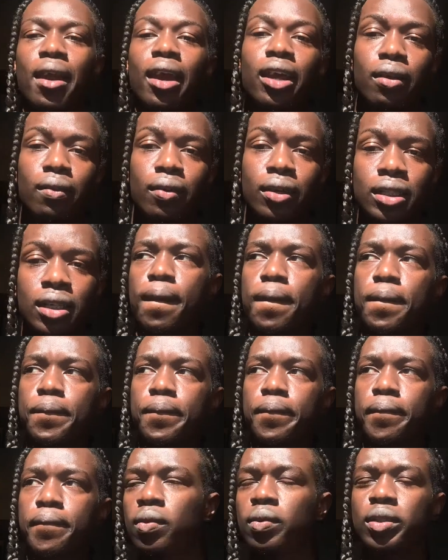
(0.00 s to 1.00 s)
Anyways,
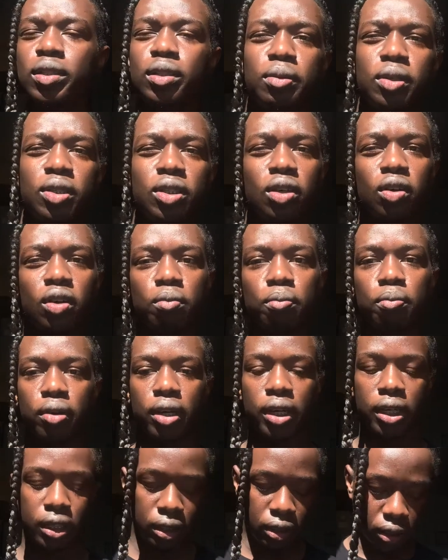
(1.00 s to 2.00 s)
we were supposed to go to
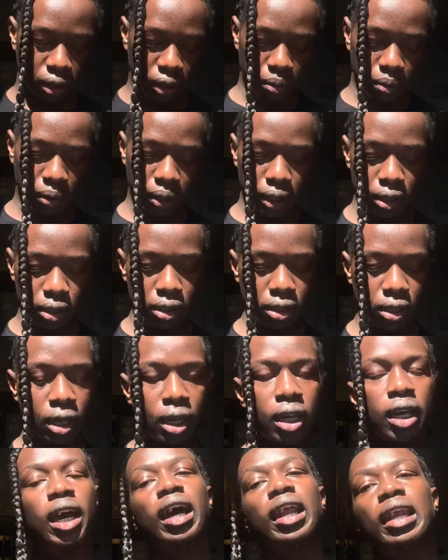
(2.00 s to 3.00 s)
brunch. I mean, it's
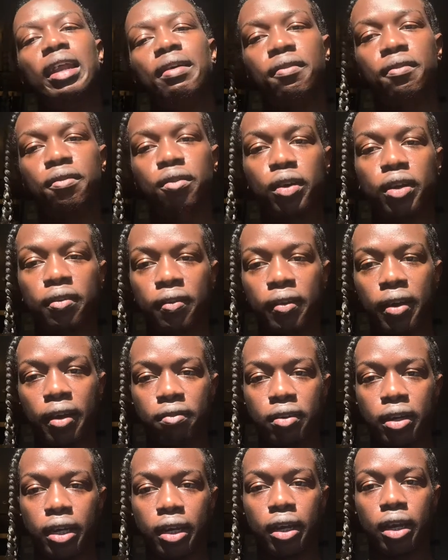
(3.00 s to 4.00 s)
11:45
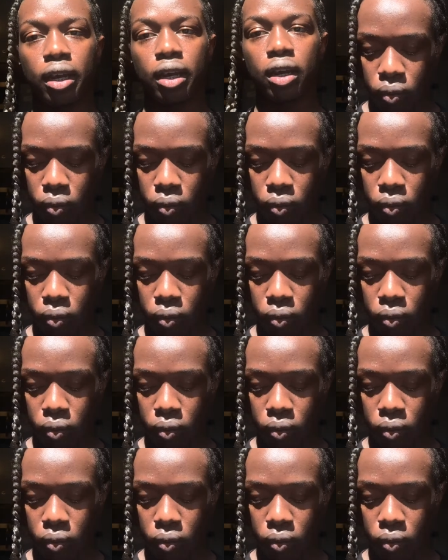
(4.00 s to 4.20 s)
right now.